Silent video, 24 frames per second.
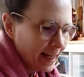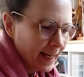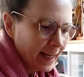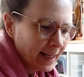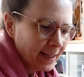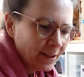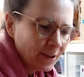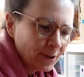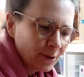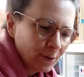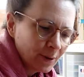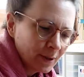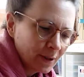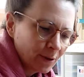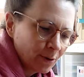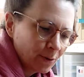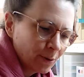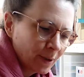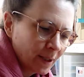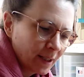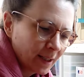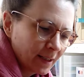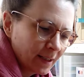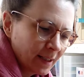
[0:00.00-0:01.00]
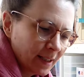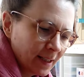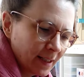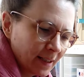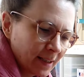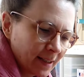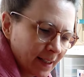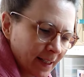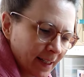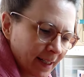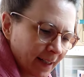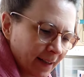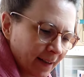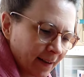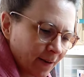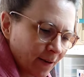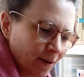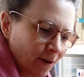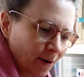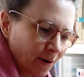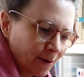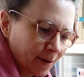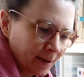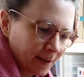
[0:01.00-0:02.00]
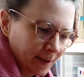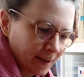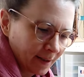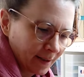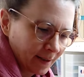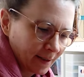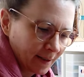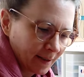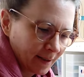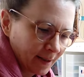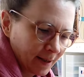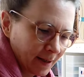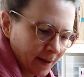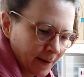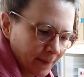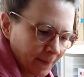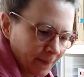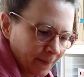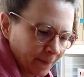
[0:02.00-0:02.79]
And you are doing these little corners.